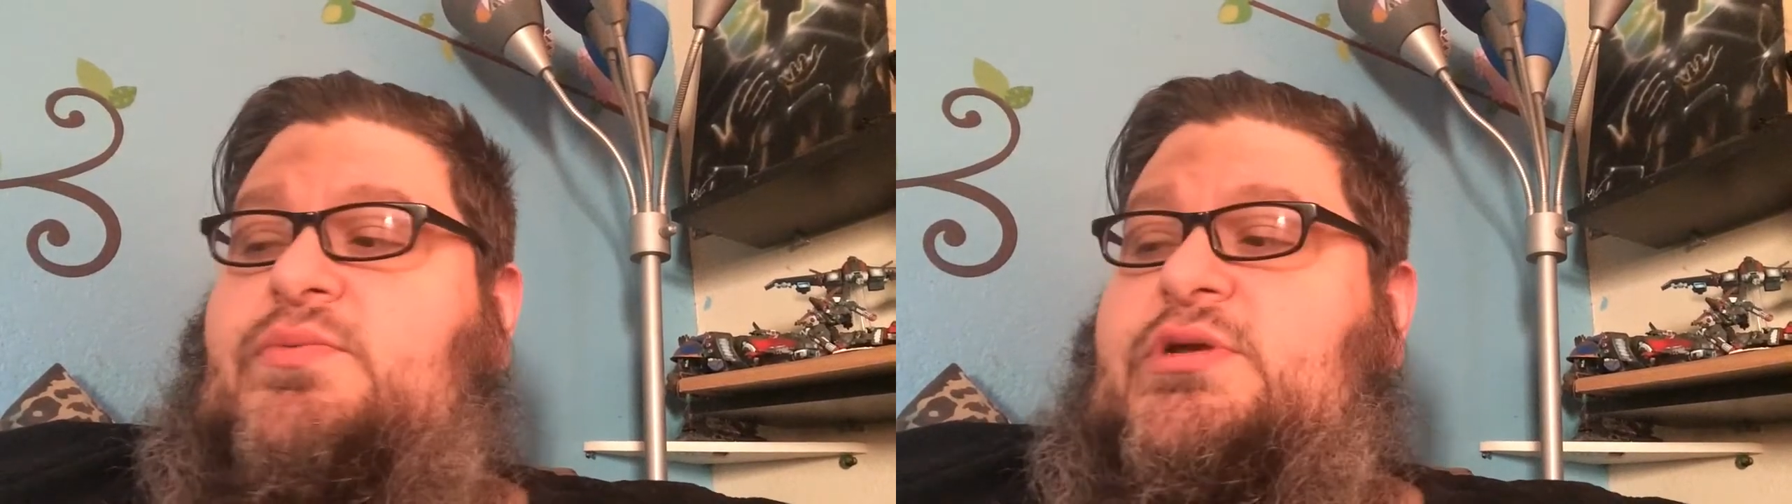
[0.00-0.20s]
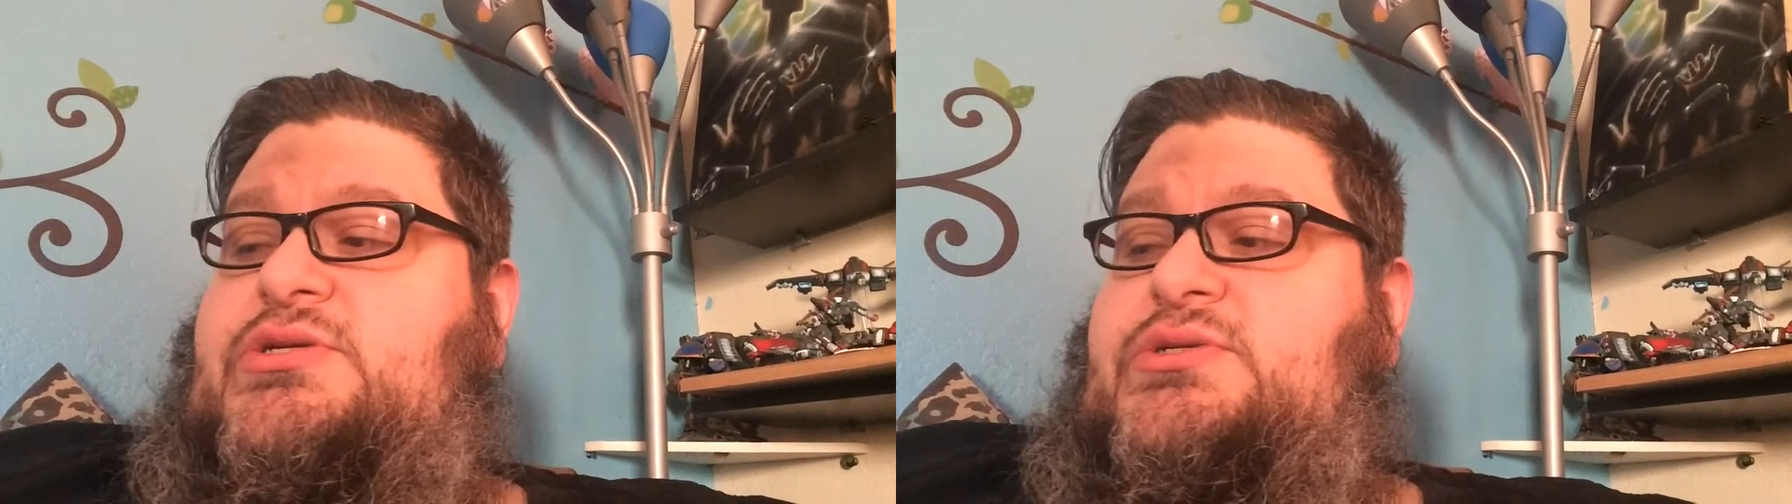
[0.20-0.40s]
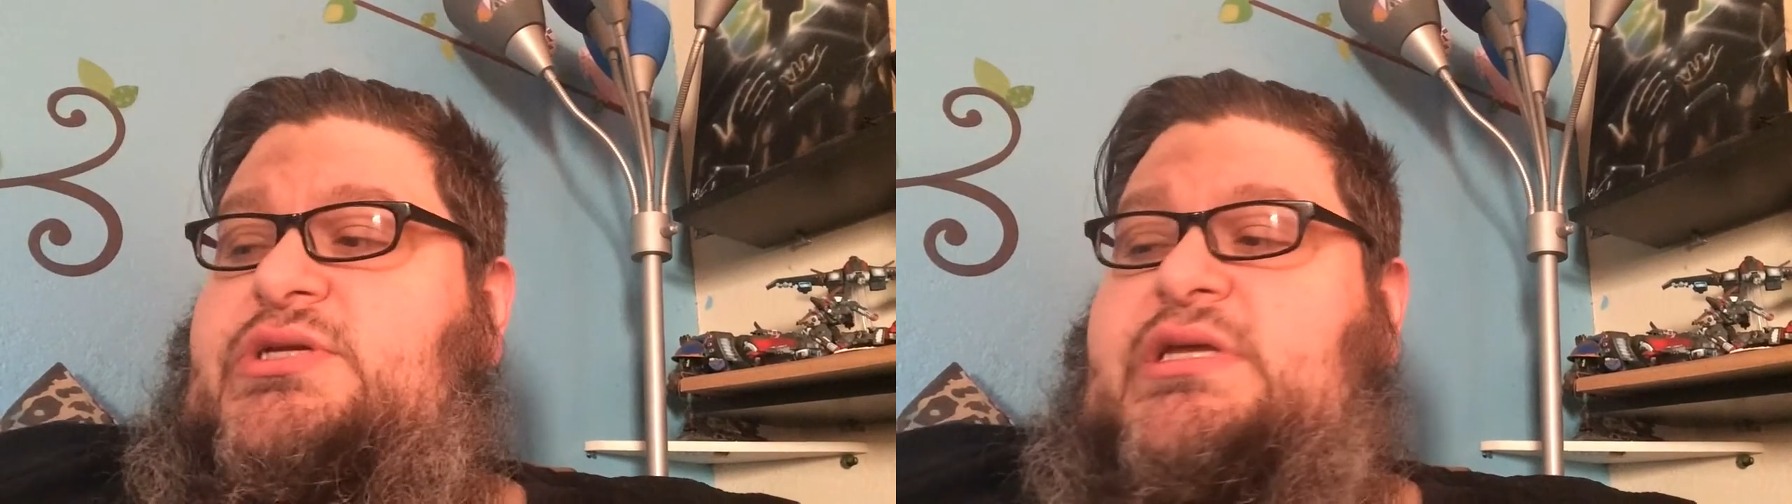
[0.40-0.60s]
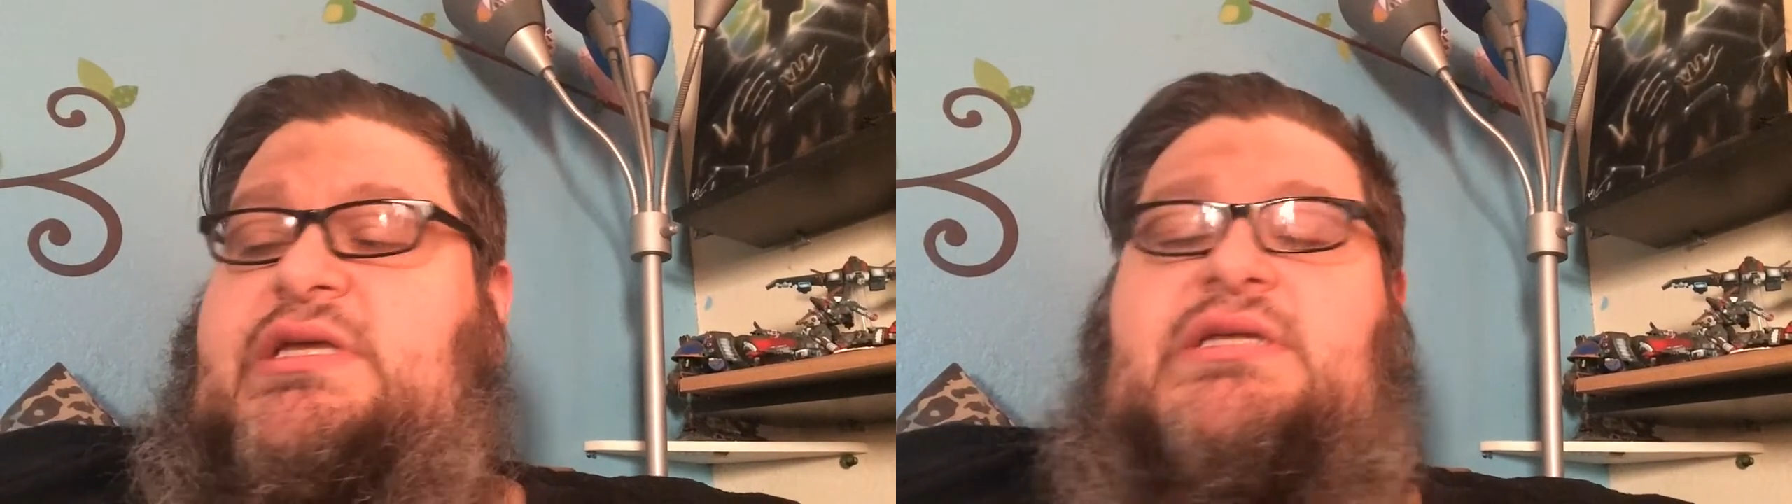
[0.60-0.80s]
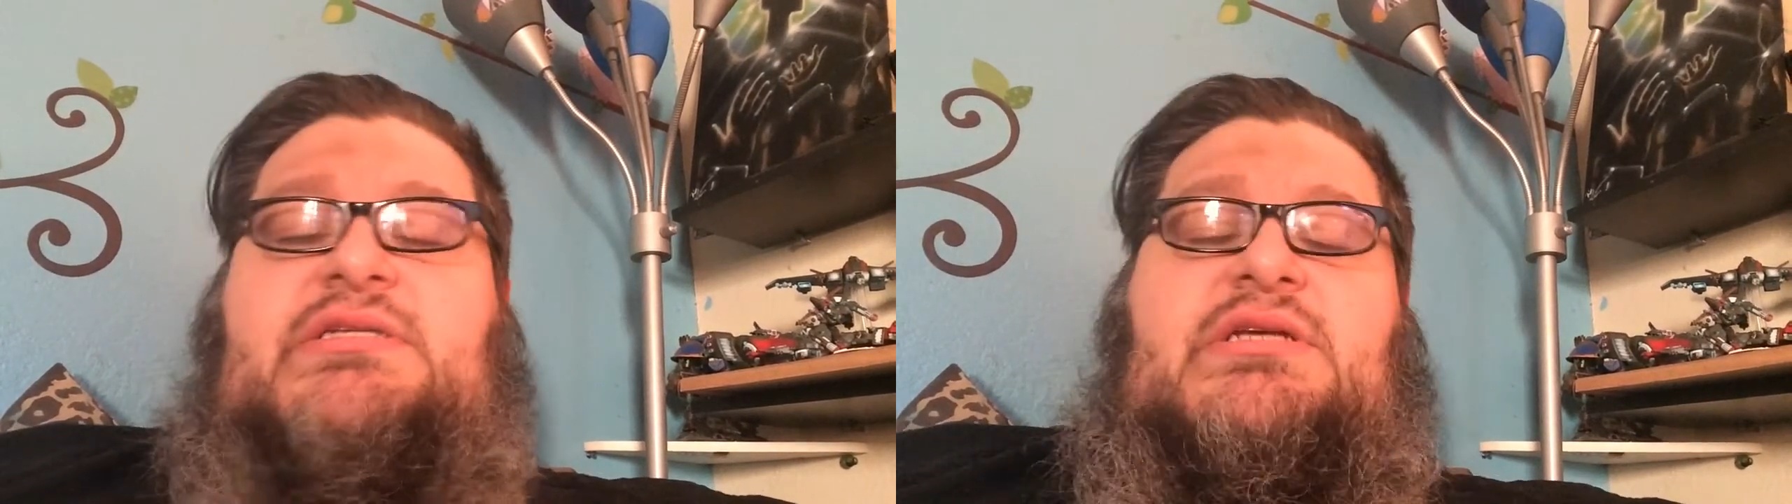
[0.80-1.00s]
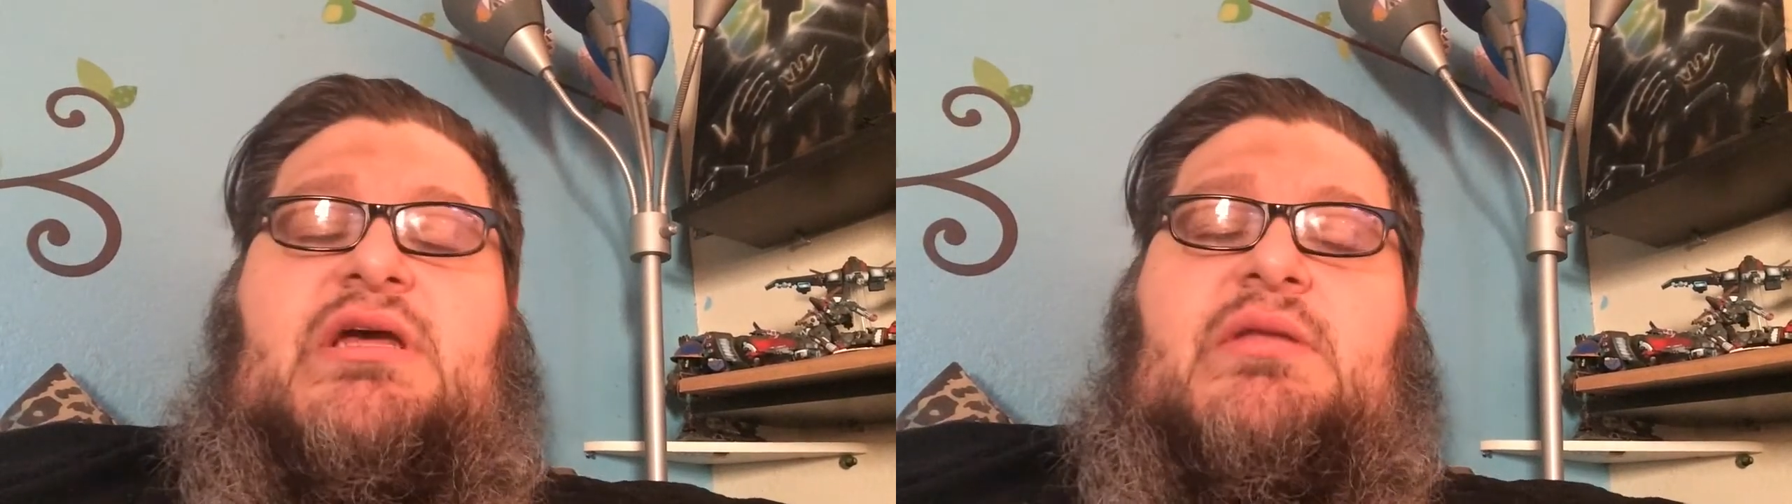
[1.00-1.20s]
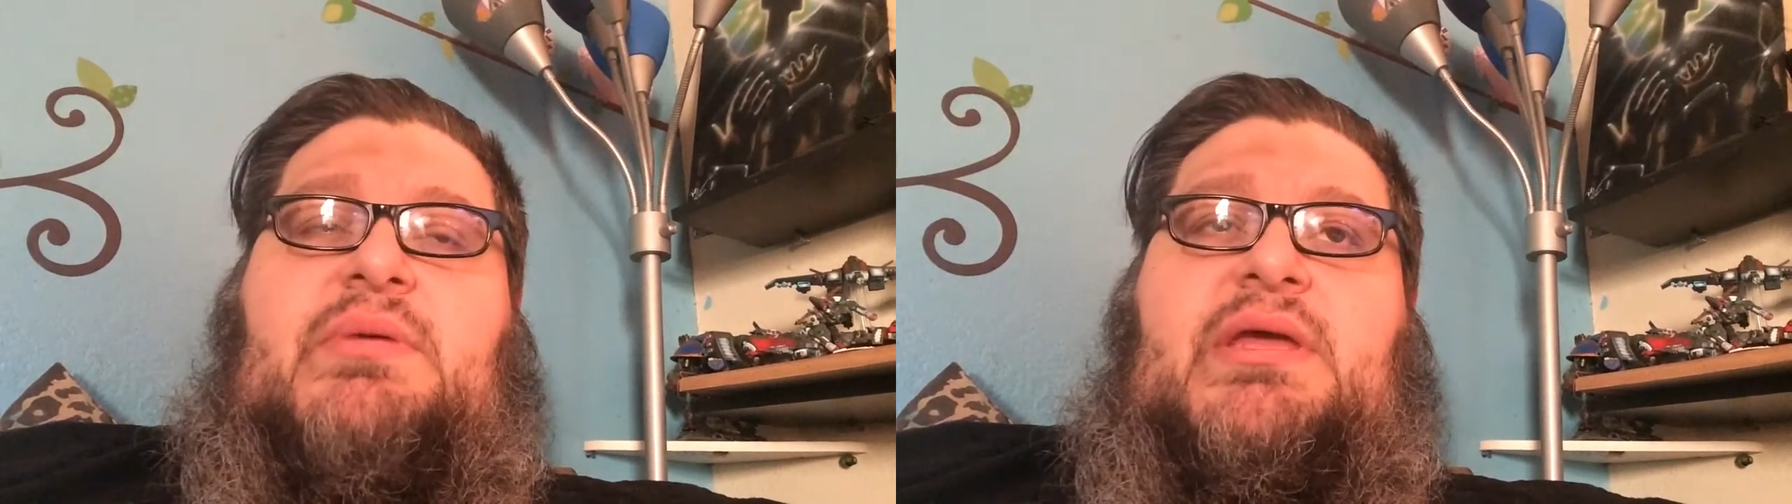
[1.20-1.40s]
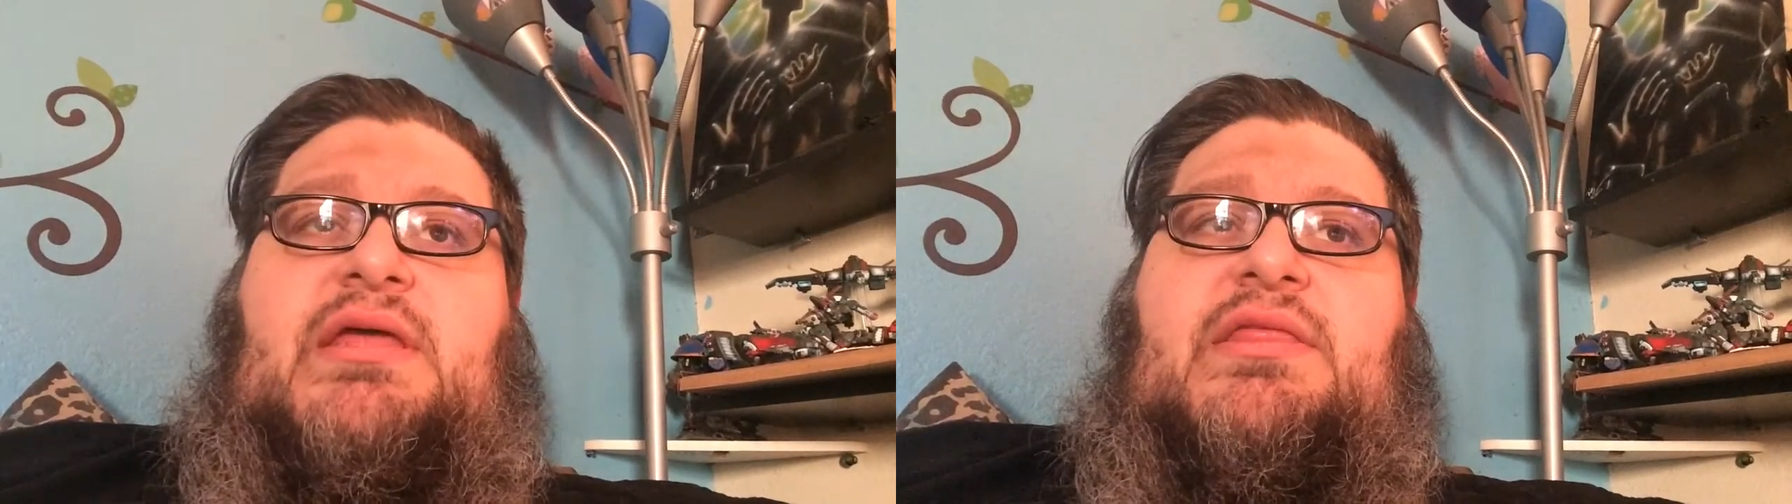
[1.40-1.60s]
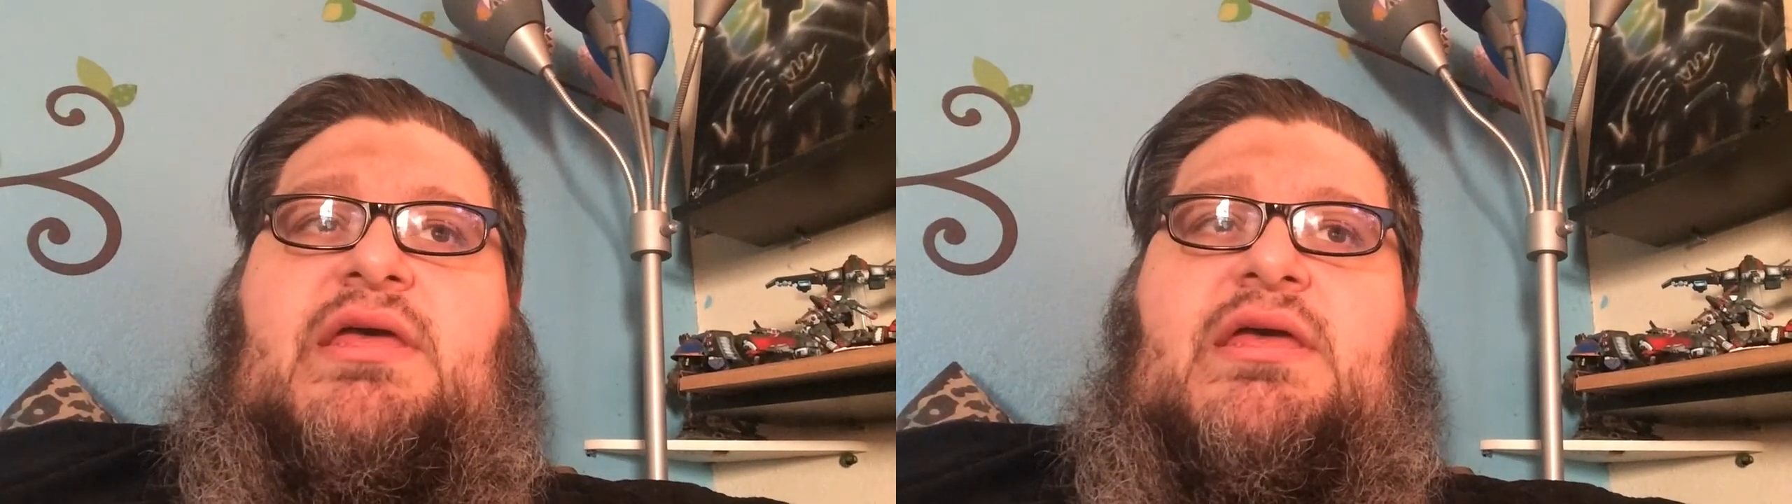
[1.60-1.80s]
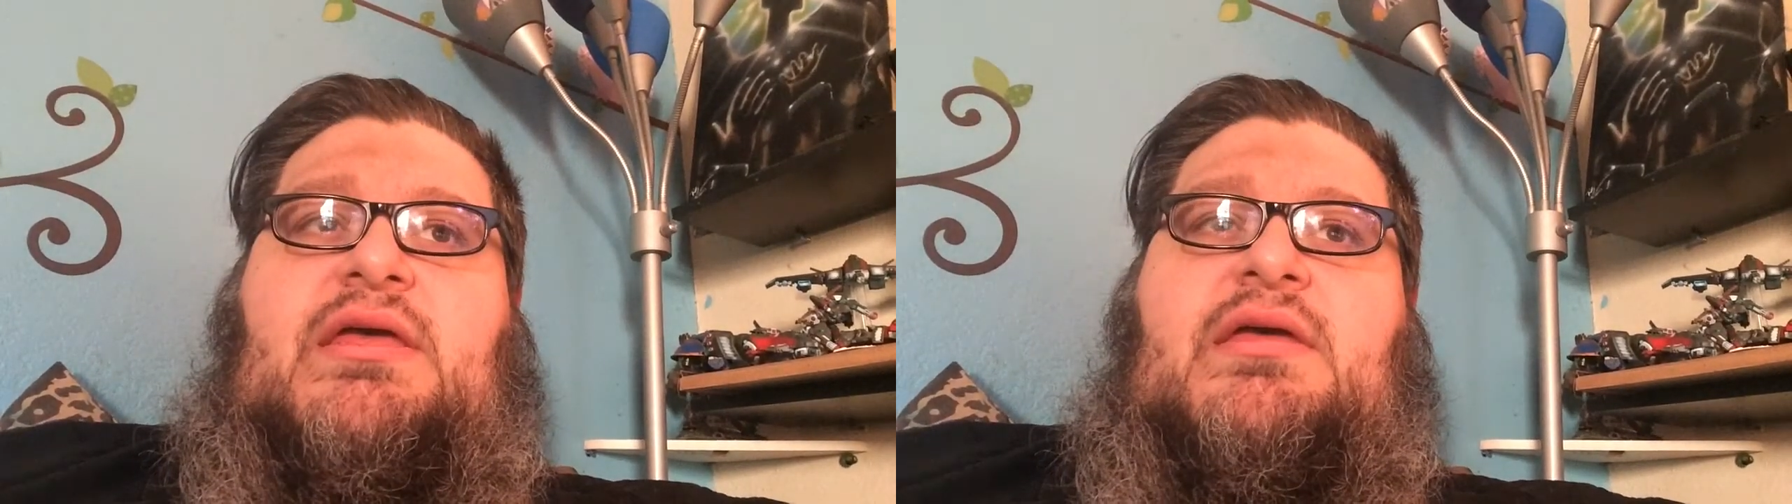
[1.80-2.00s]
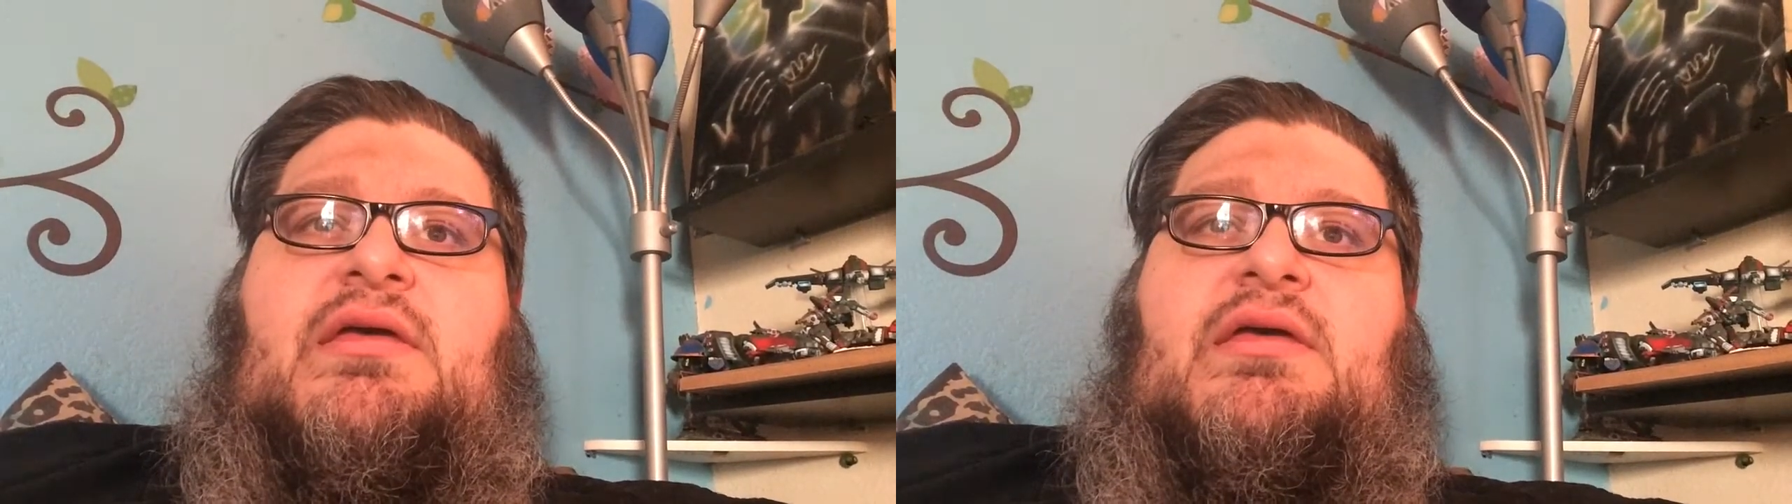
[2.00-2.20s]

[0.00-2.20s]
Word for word: which is gonna be the